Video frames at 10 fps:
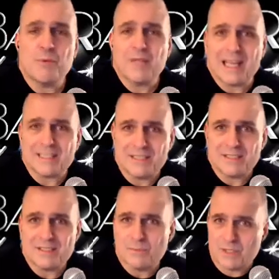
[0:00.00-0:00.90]
group
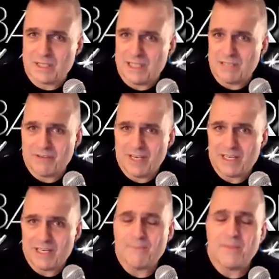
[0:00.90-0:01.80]
classes with
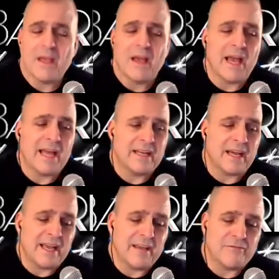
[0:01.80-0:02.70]
Cleanfeed,
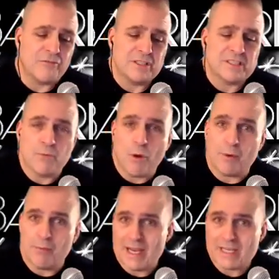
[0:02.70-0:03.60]
and I have run
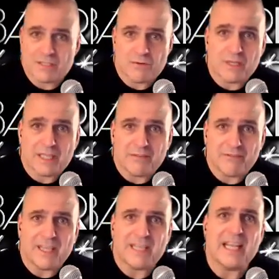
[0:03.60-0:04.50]
some open mics through
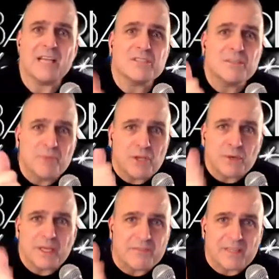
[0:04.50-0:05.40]
Cleanfeed. Here's the
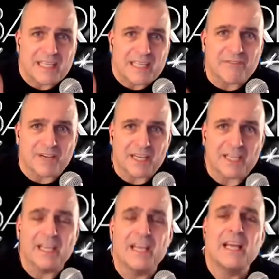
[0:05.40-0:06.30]
beauty of
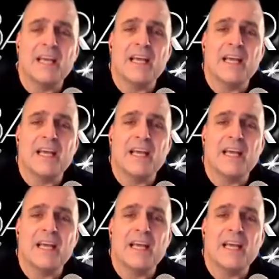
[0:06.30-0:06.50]
Cleanfeed.